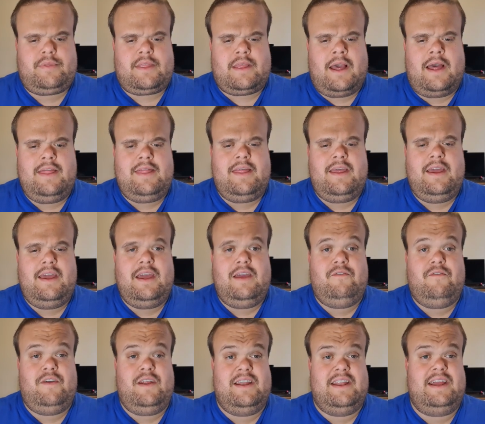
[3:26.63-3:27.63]
I think
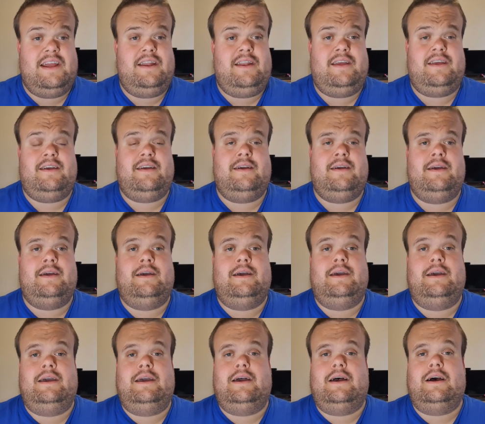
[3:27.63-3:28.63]
if he did,
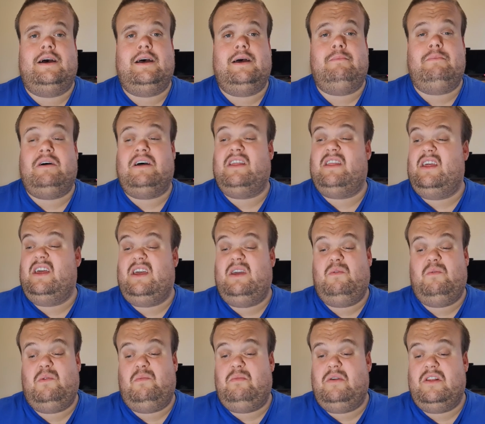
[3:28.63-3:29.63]
I think he
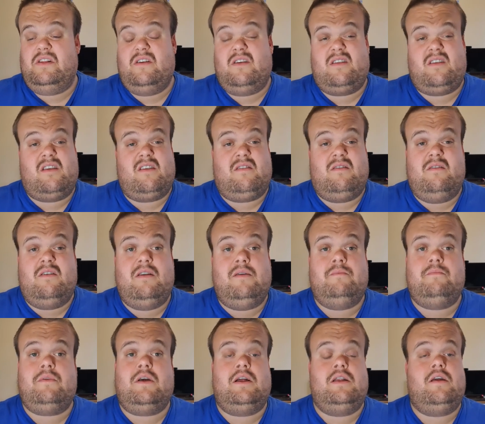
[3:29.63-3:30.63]
would be just as good.
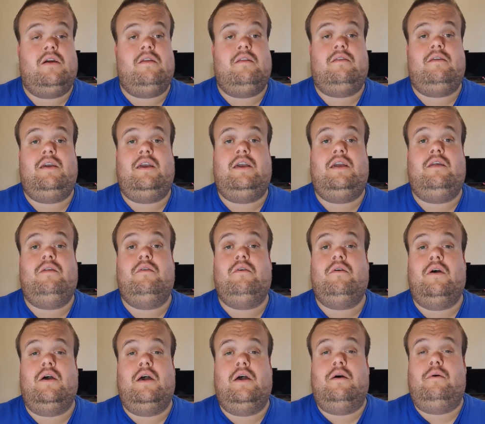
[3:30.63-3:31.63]
I don't think his
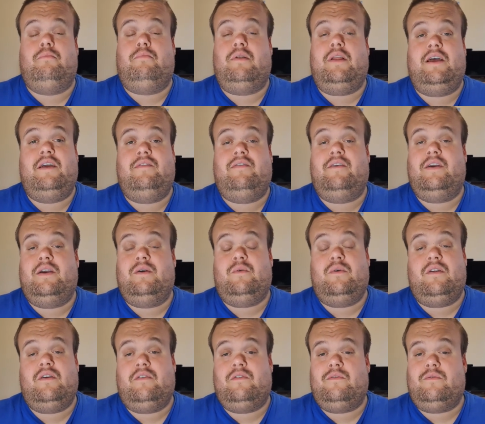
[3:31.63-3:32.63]
play figure
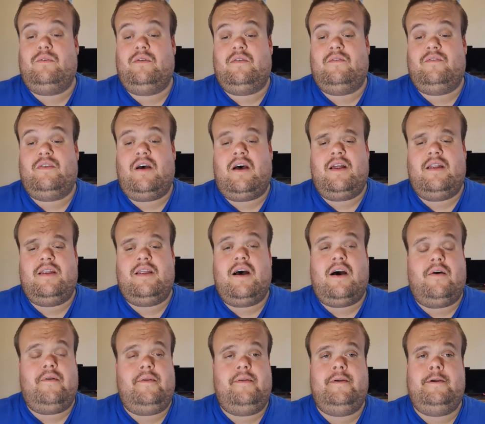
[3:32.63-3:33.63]
would have died
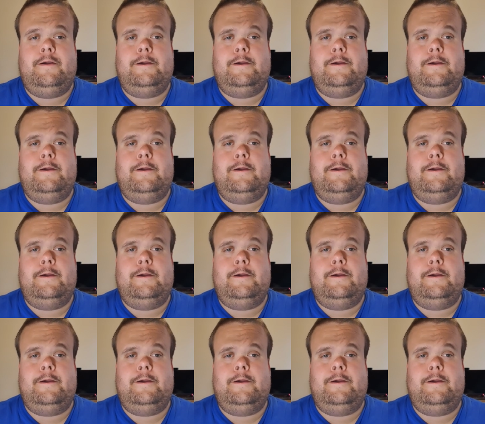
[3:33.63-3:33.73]
down.